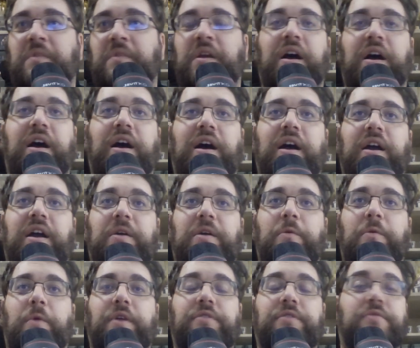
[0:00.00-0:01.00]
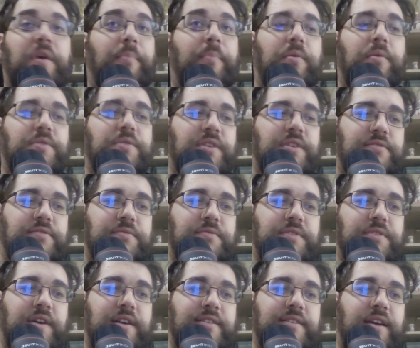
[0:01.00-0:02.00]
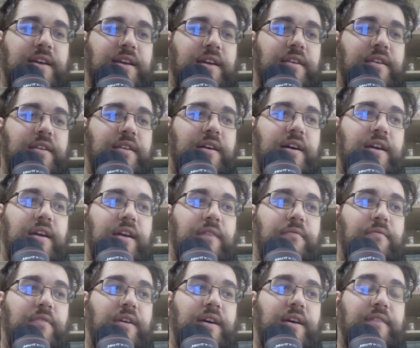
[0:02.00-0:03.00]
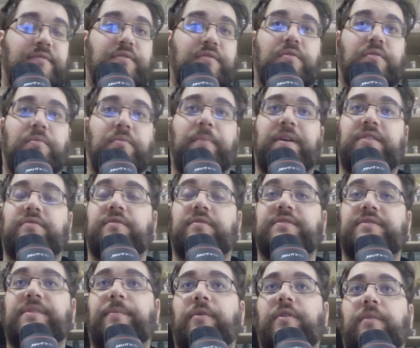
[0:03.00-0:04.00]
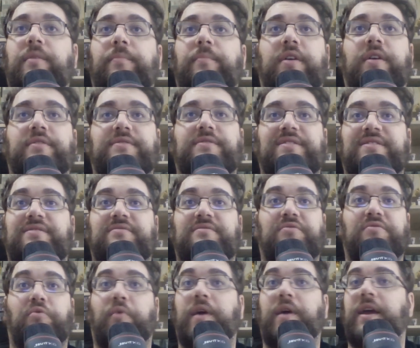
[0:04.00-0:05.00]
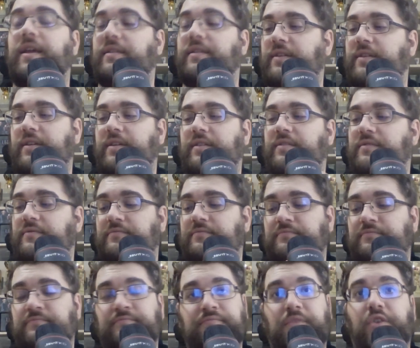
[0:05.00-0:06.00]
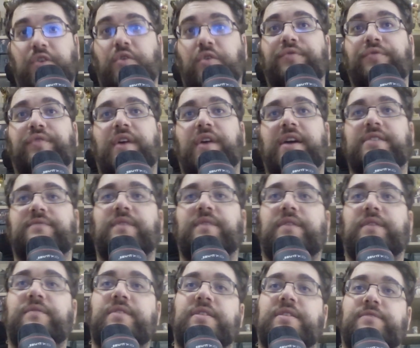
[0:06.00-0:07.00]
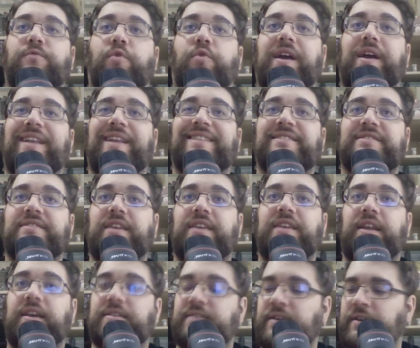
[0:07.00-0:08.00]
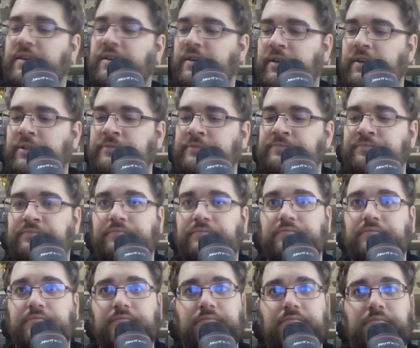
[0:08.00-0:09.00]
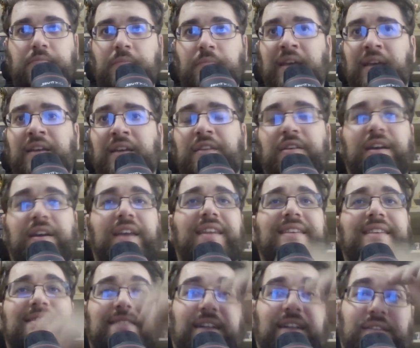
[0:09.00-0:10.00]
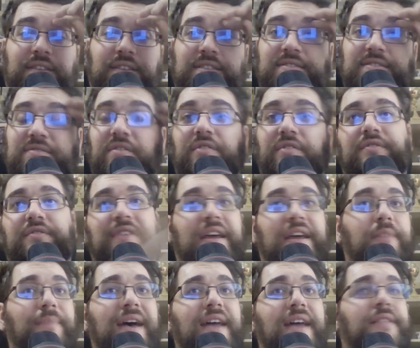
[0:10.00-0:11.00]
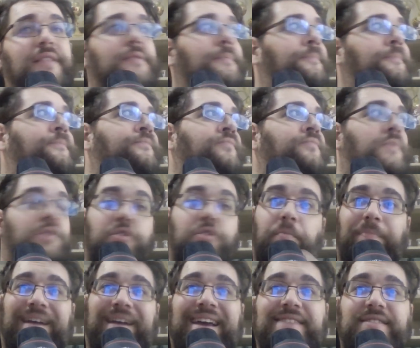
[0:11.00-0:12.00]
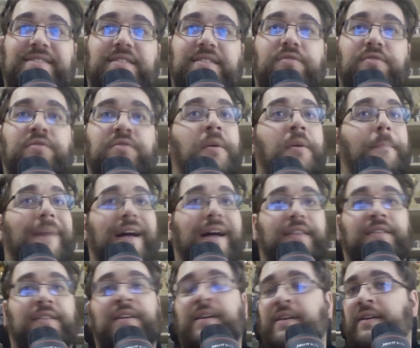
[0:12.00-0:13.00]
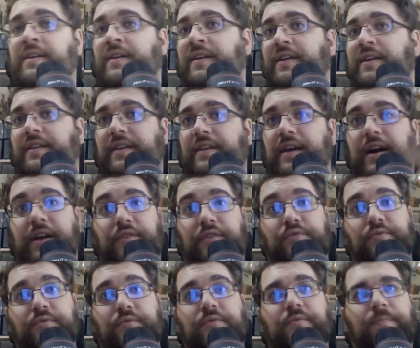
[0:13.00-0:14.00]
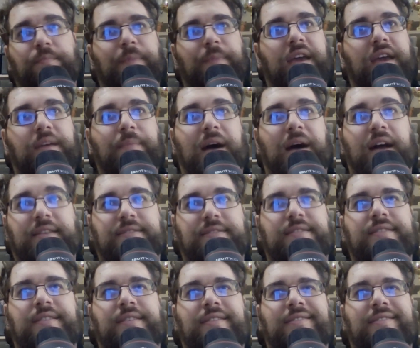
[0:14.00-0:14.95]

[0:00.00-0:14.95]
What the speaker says: I want to apologize to Sarisa that I ever have, bad thoughts about it because it's great in contrast with these Warcradle Scenics. The kit itself is not that bad. The price is good, but there are two big buts.